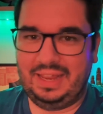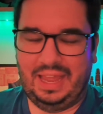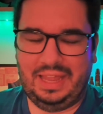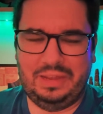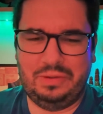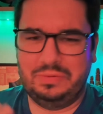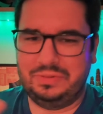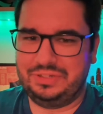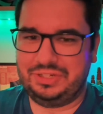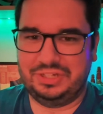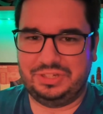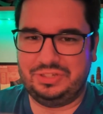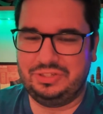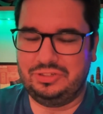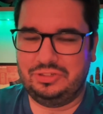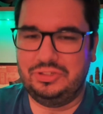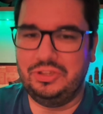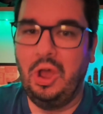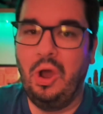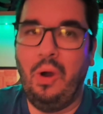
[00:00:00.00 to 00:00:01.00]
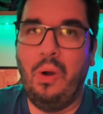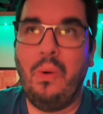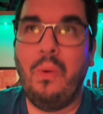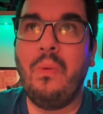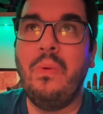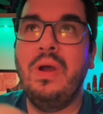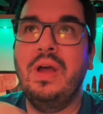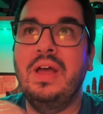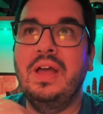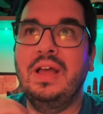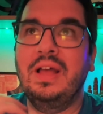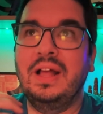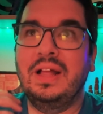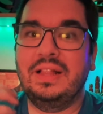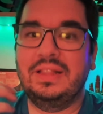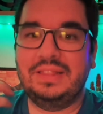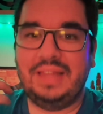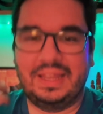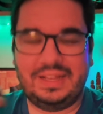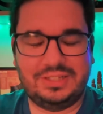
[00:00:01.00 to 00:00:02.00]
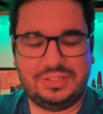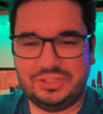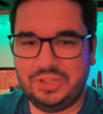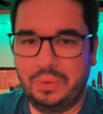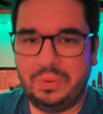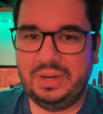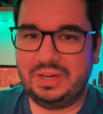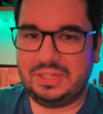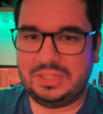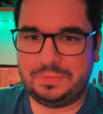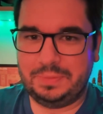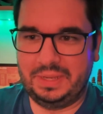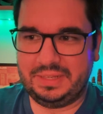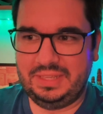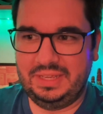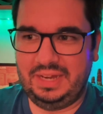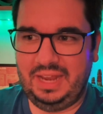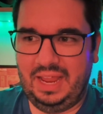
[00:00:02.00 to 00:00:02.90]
It was just so, like, so unexpected,